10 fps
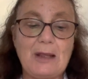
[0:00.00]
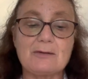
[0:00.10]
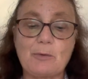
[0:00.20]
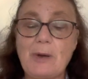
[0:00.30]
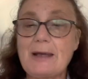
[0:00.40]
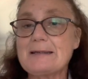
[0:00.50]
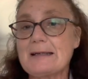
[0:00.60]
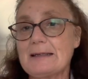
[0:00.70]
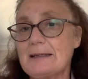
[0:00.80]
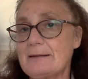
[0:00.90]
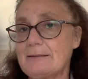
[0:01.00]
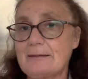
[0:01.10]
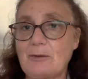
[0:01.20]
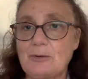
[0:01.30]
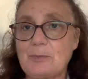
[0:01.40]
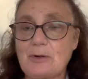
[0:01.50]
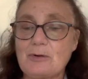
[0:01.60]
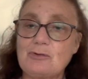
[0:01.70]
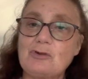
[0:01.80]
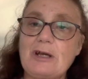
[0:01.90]
So basically, that was
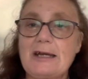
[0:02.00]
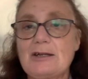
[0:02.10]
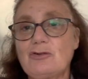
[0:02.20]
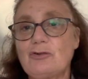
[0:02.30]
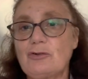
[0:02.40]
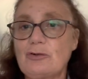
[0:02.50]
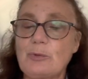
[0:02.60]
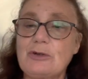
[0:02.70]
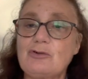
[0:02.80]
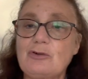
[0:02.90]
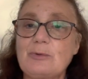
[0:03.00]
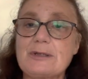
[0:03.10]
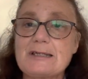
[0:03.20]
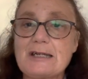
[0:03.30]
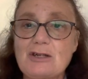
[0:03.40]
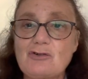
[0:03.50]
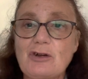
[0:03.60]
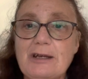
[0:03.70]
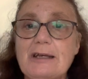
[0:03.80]
because she had issues when she was a teacher